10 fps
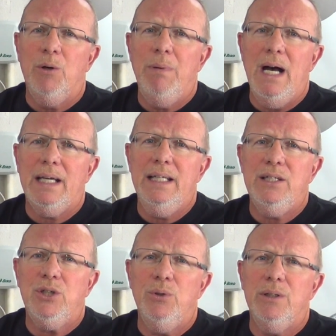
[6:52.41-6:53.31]
backing
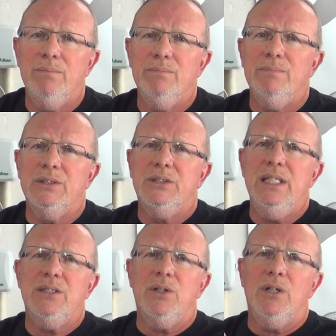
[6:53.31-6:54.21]
into it, the
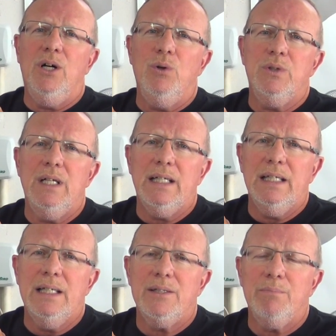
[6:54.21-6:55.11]
seat's going to hold you, I
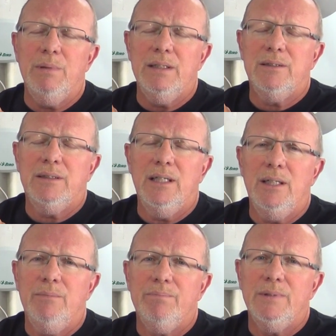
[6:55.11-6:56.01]
guess. But
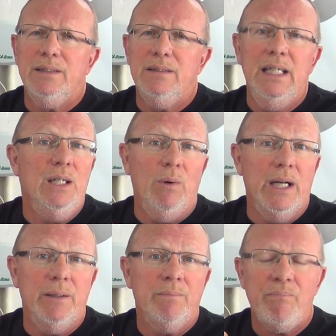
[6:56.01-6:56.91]

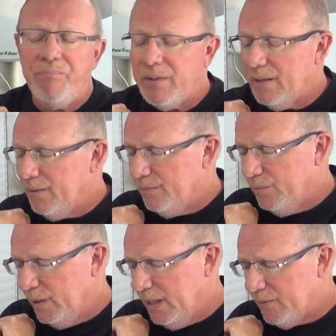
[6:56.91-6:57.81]
anyway,
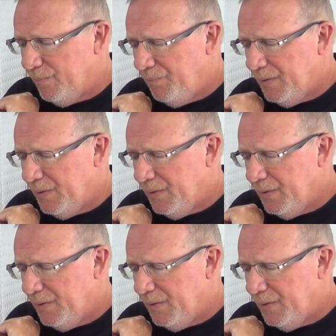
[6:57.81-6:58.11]
whatever.